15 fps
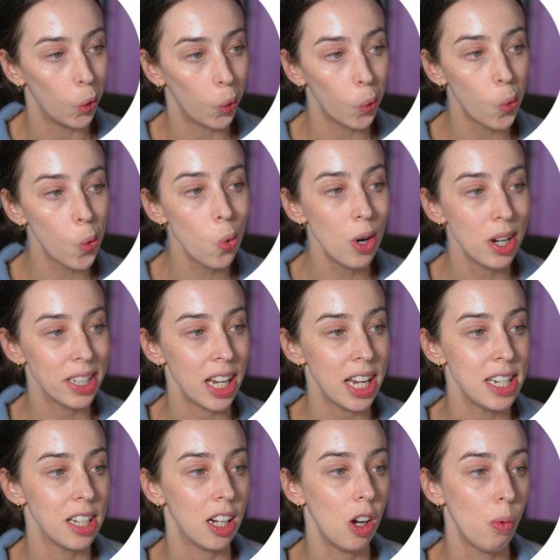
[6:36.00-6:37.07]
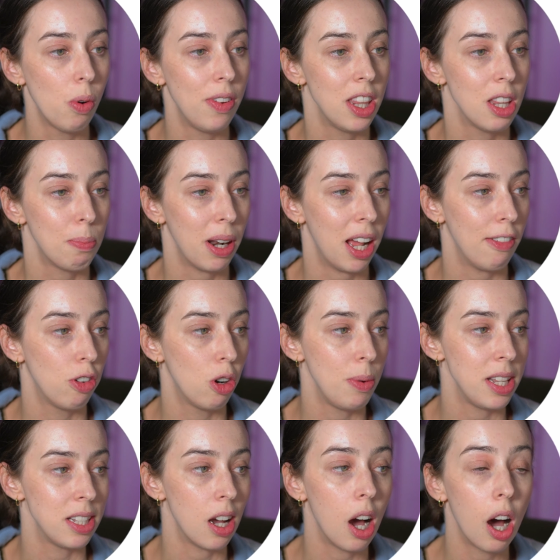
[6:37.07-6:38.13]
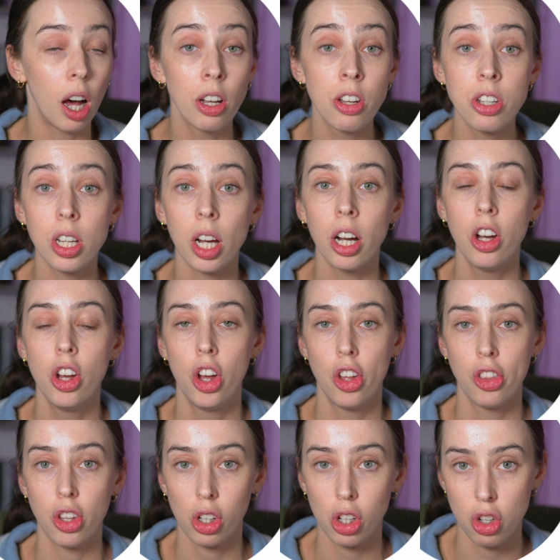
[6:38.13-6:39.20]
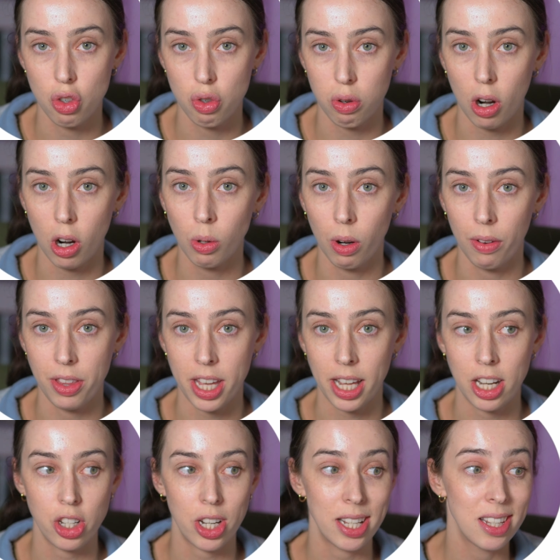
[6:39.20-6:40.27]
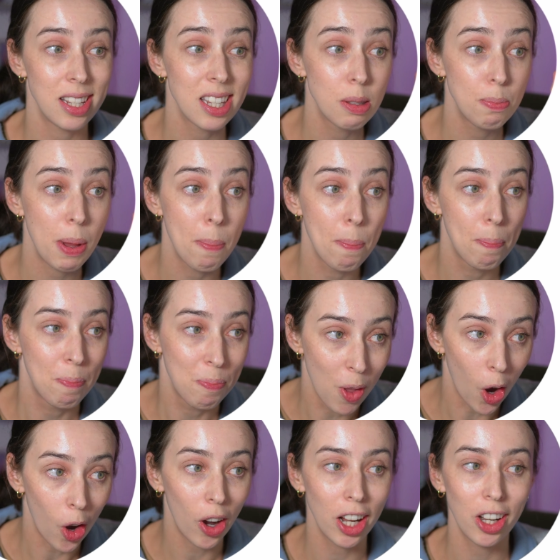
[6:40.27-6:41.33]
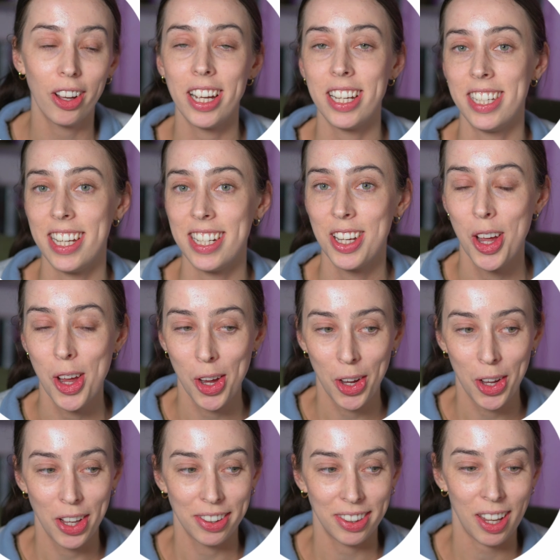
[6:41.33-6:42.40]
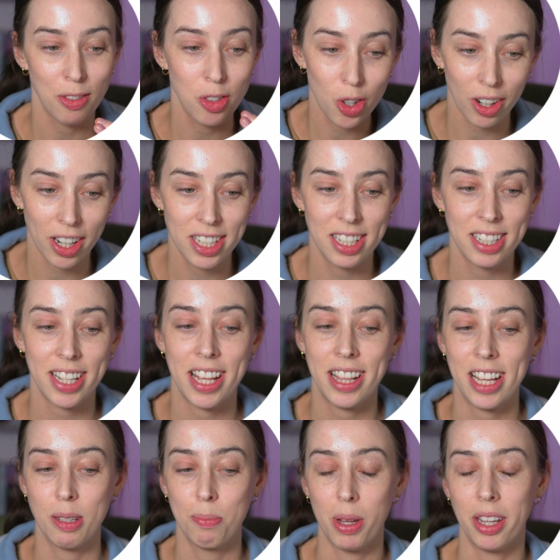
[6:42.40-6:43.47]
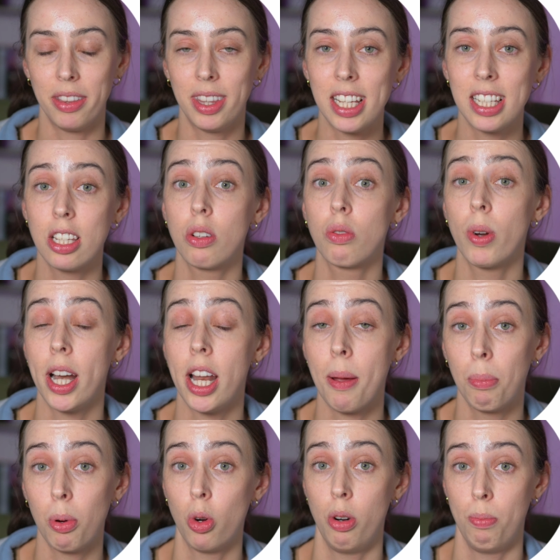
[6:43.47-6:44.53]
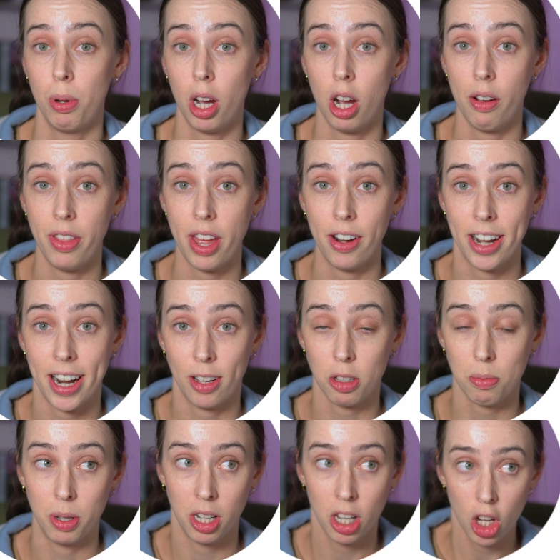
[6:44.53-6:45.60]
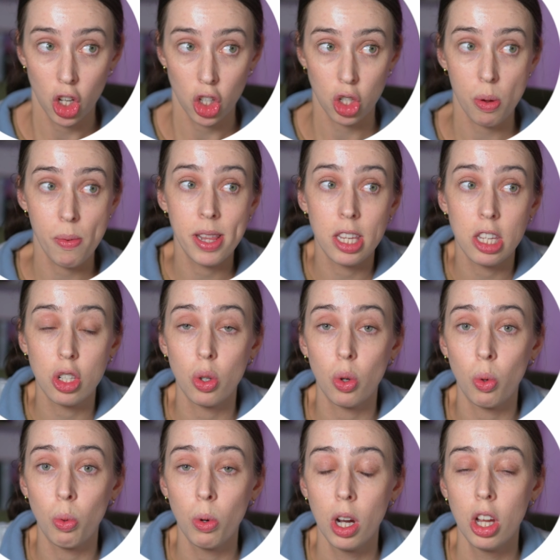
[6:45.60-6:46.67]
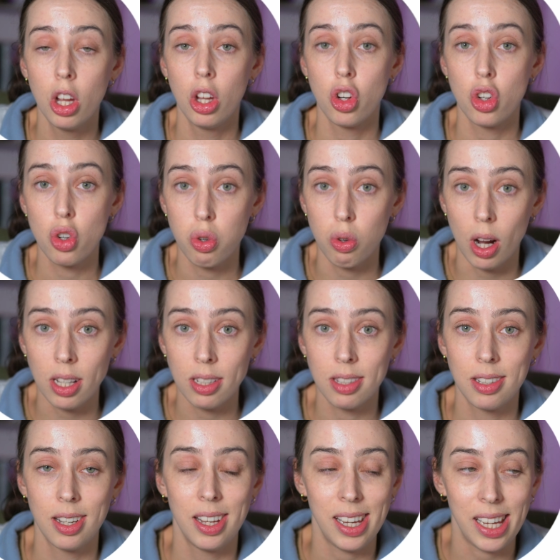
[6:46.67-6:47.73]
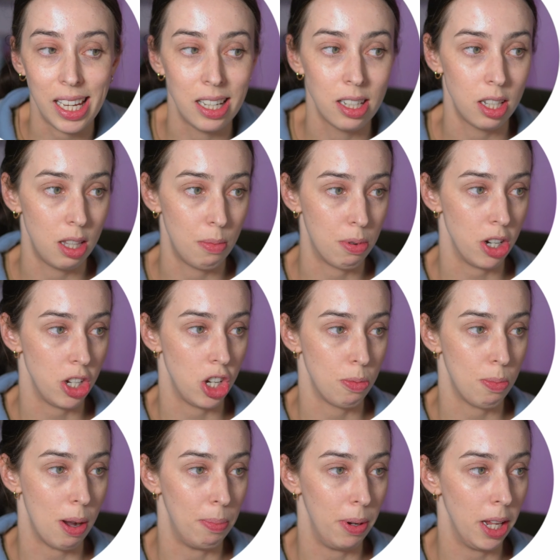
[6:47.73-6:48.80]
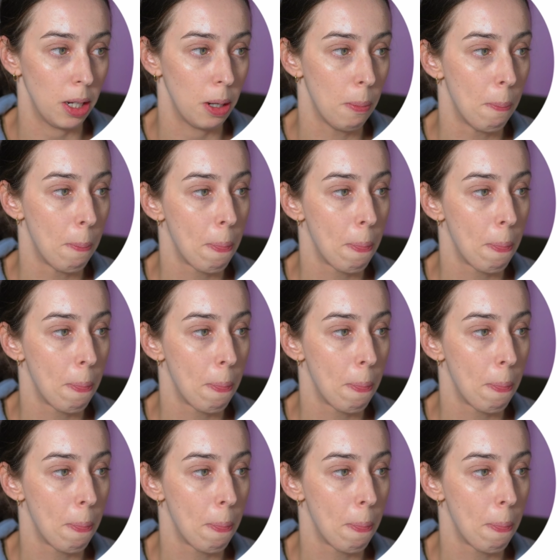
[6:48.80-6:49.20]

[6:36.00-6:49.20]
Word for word: All data within the platform is under the control of the NHS. This has been highlighted. They've tried to say this, but this is a really important part of their announcement to install trust into the British public